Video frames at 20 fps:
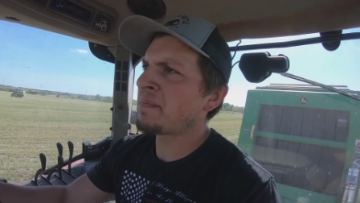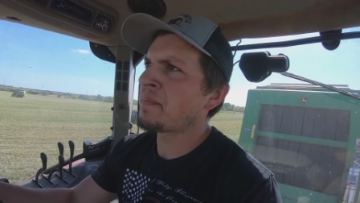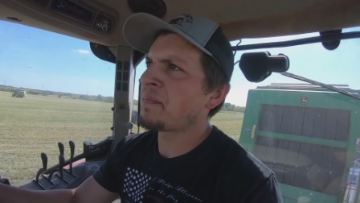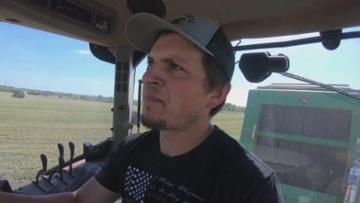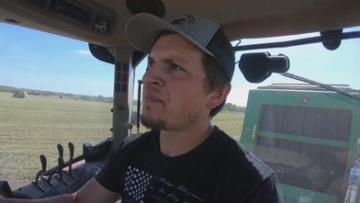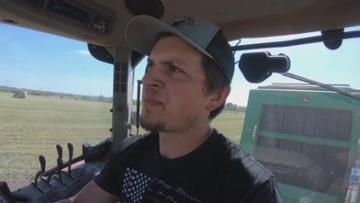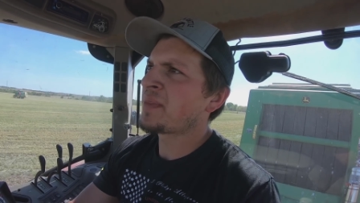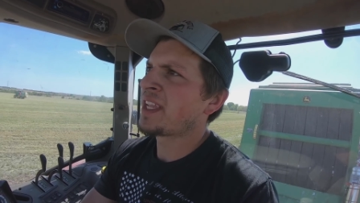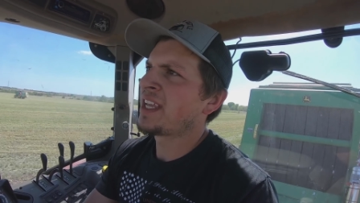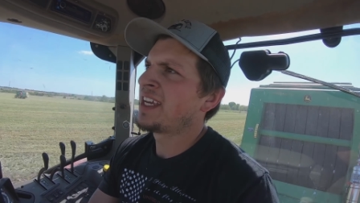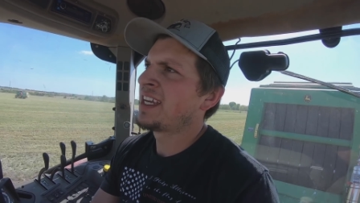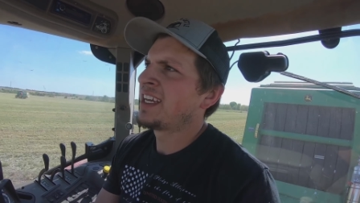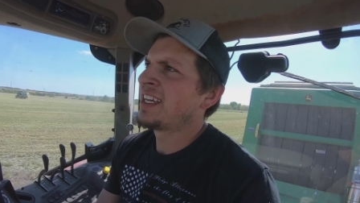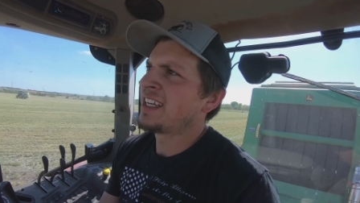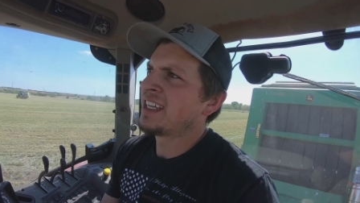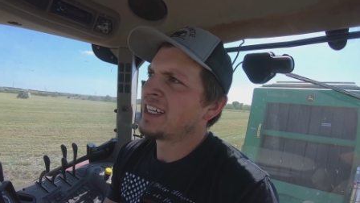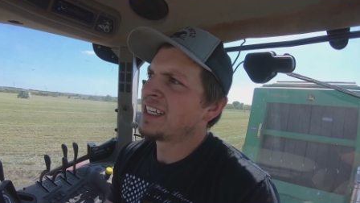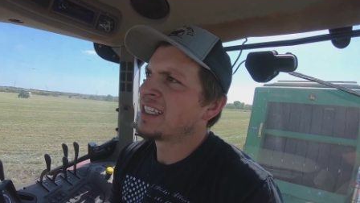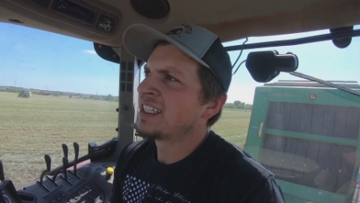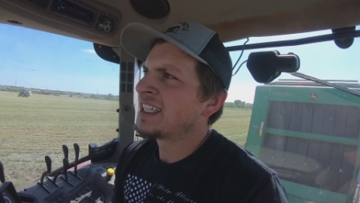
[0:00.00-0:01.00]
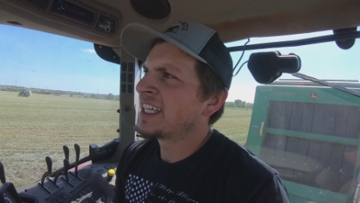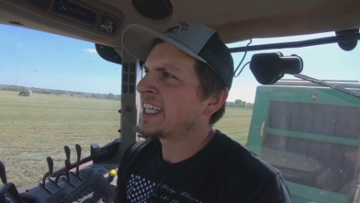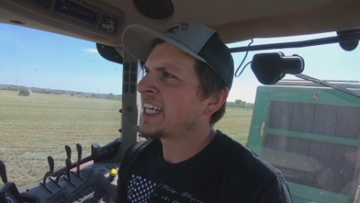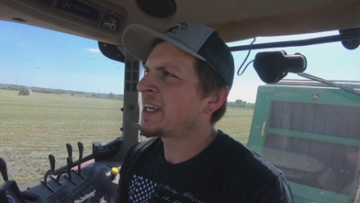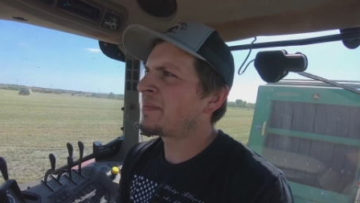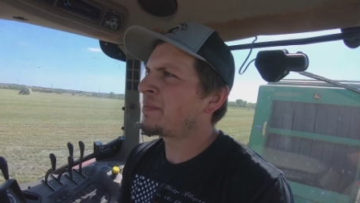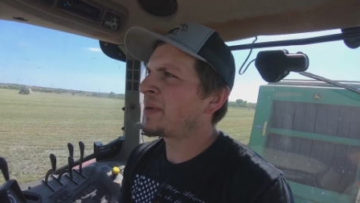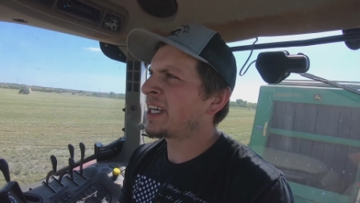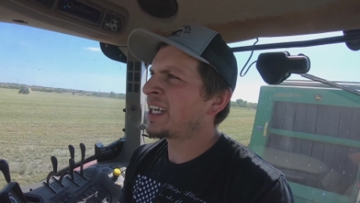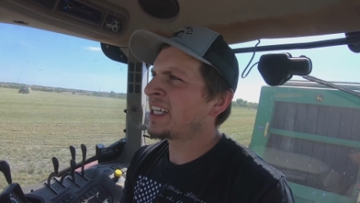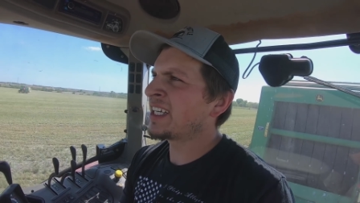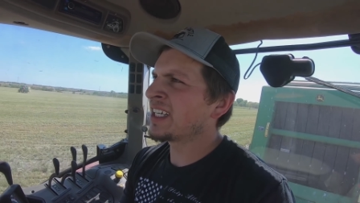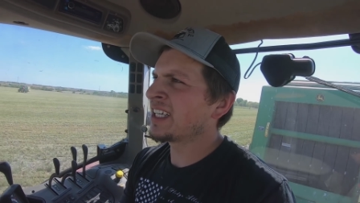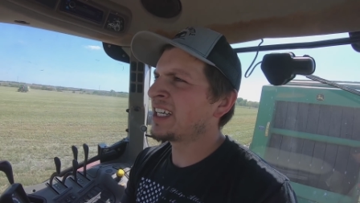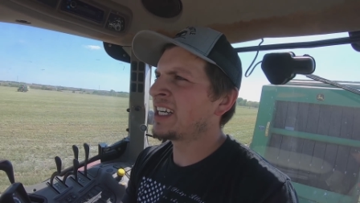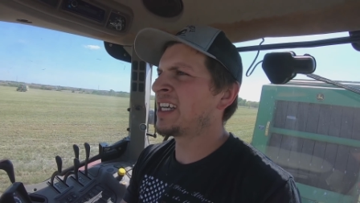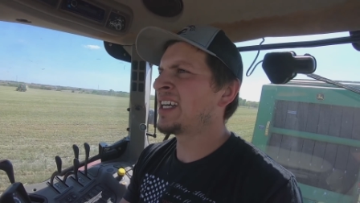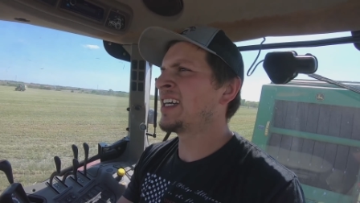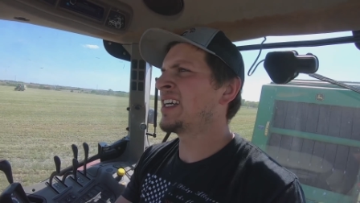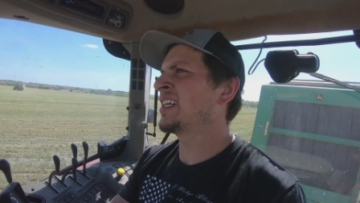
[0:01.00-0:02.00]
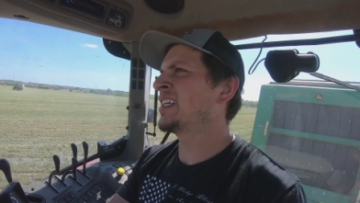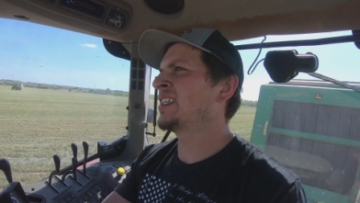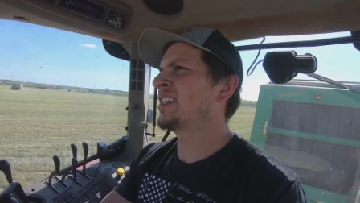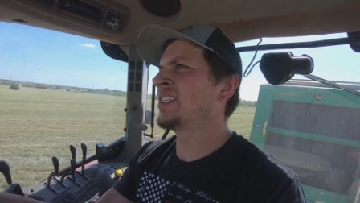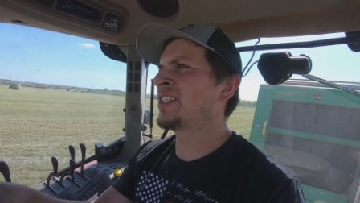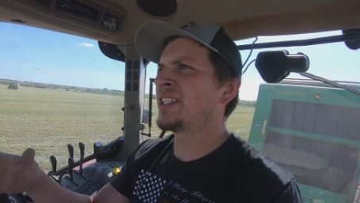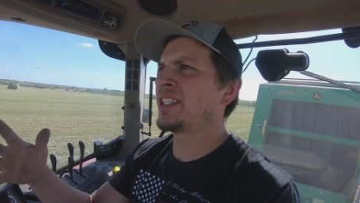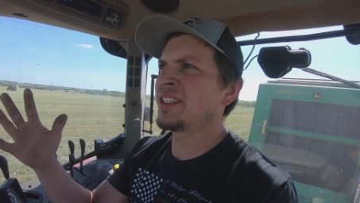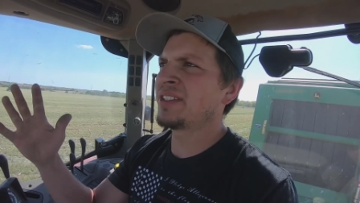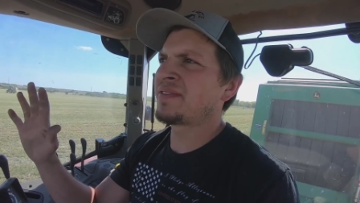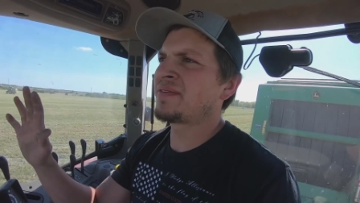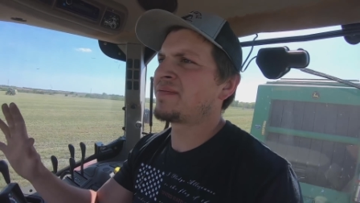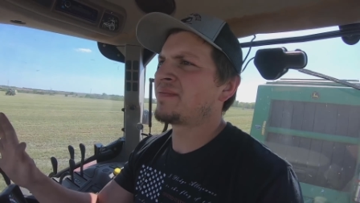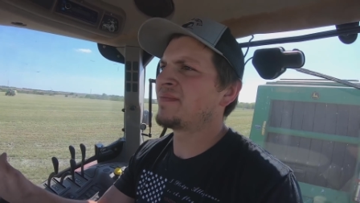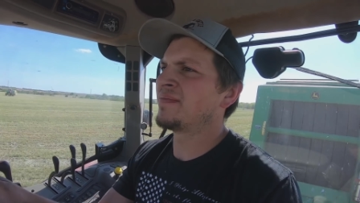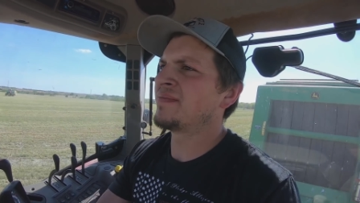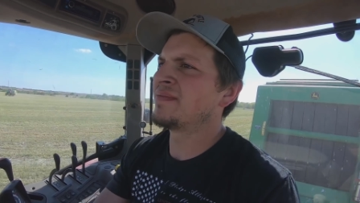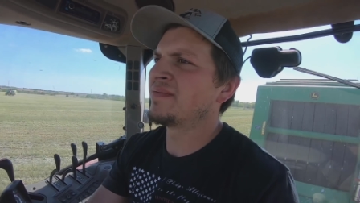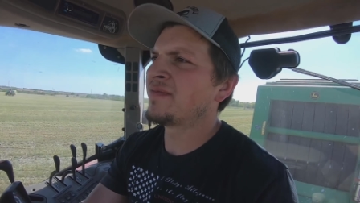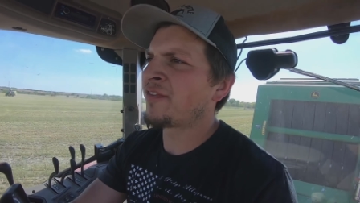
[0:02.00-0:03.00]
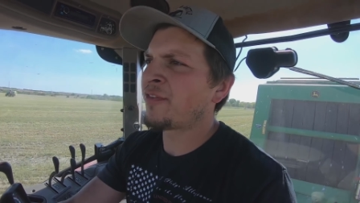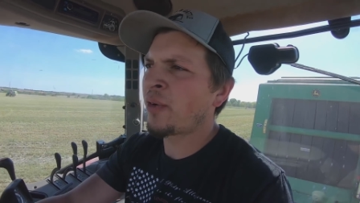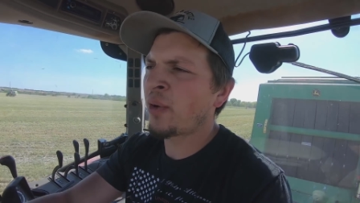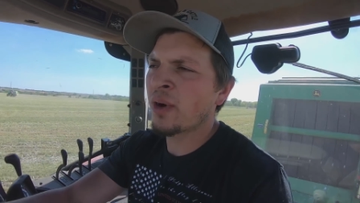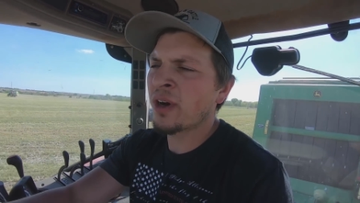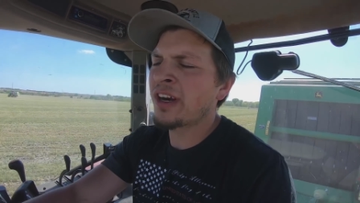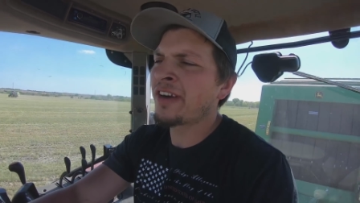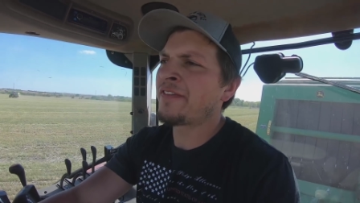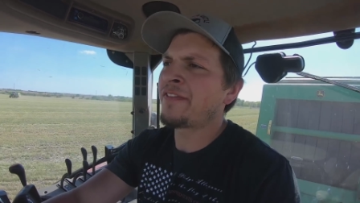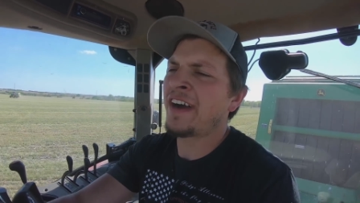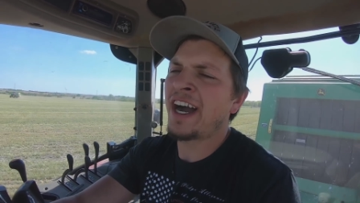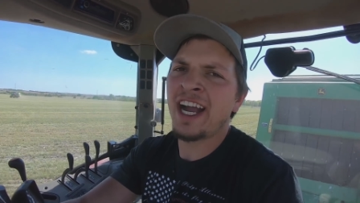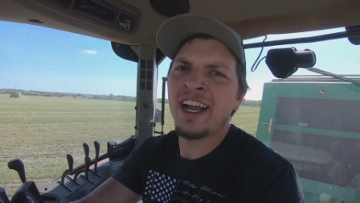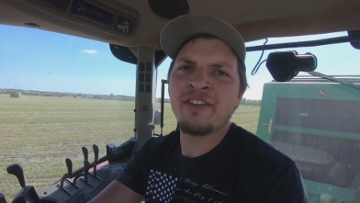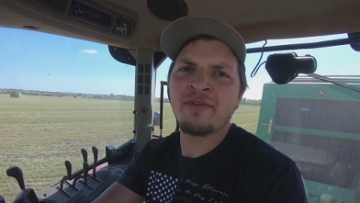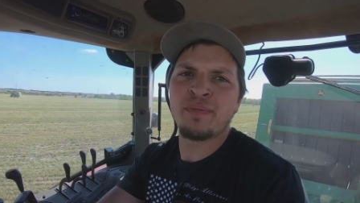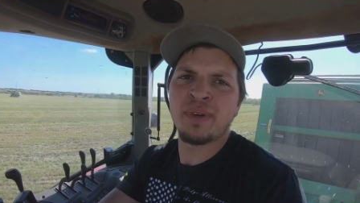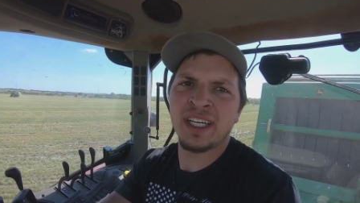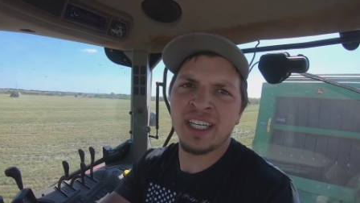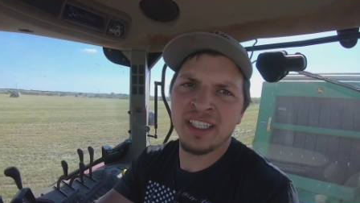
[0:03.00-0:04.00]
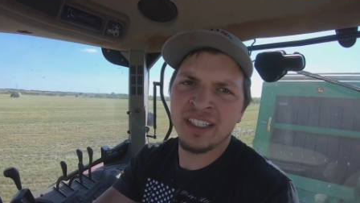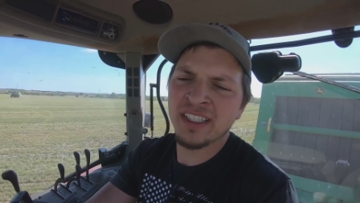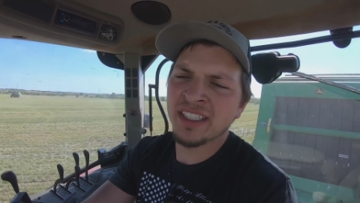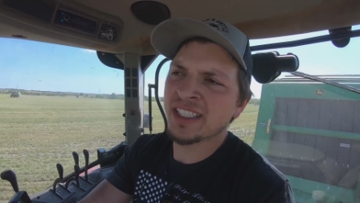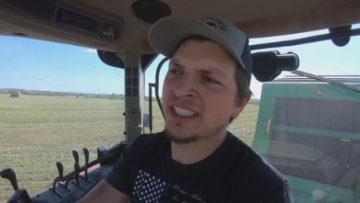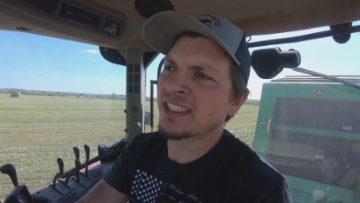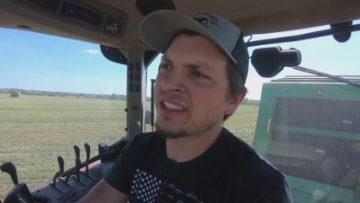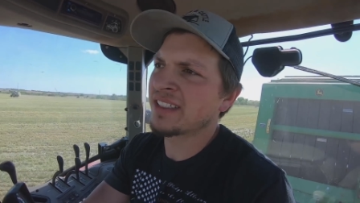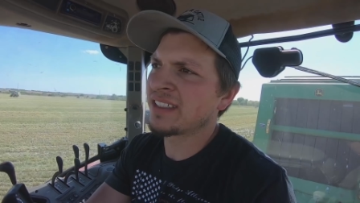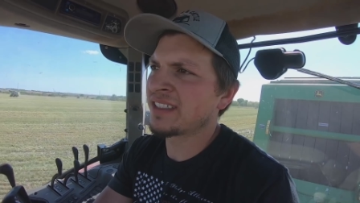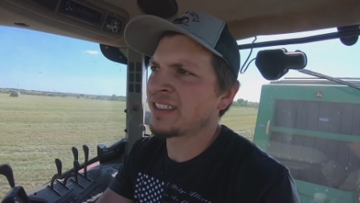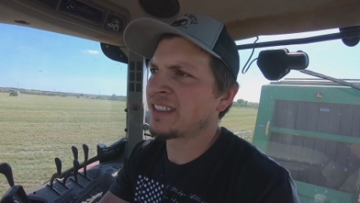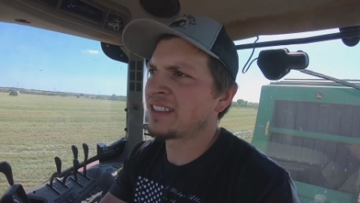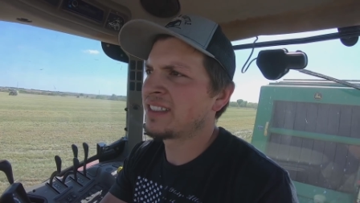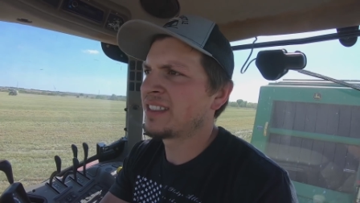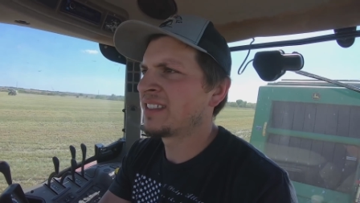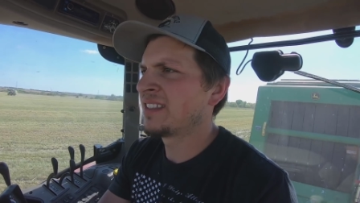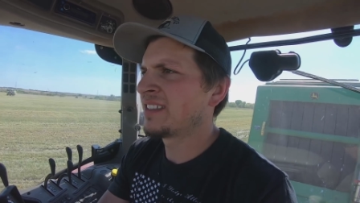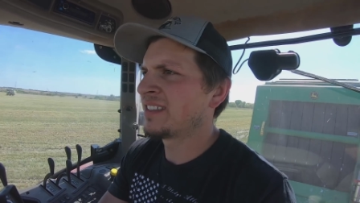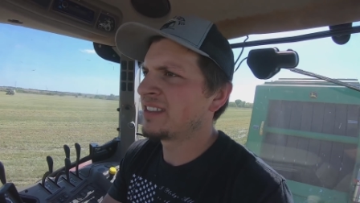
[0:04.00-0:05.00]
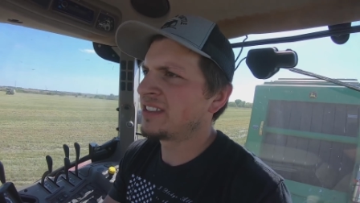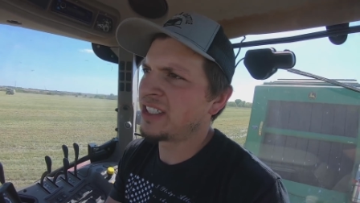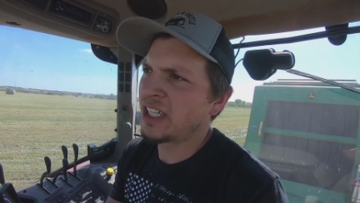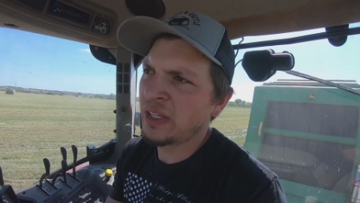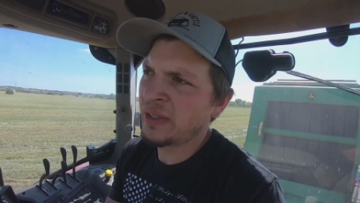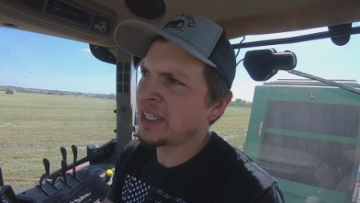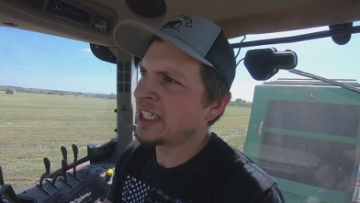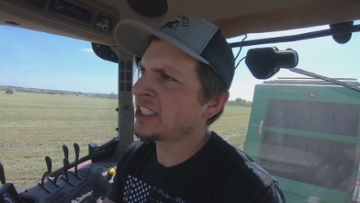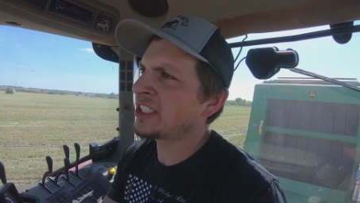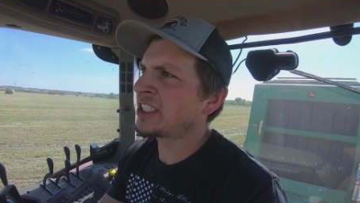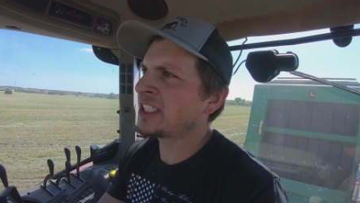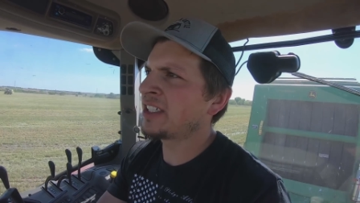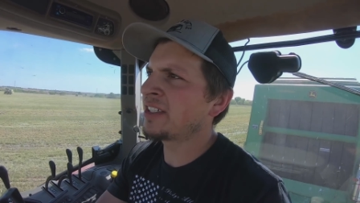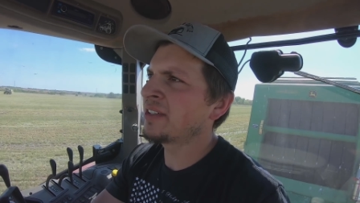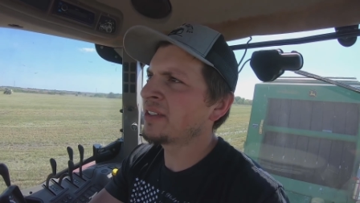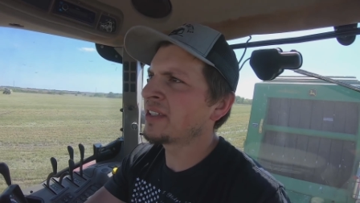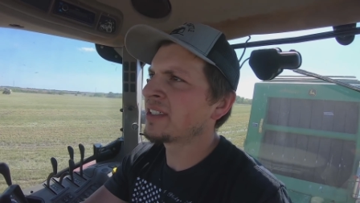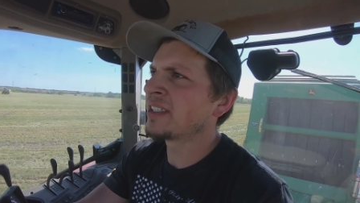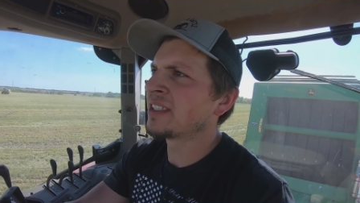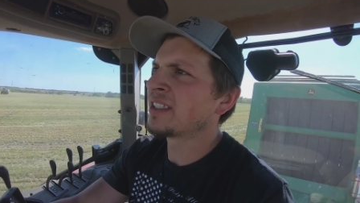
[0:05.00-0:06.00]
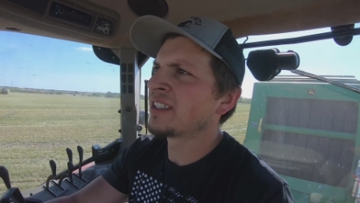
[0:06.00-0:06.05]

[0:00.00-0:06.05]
And I baled 4 or 5 bales, no issue.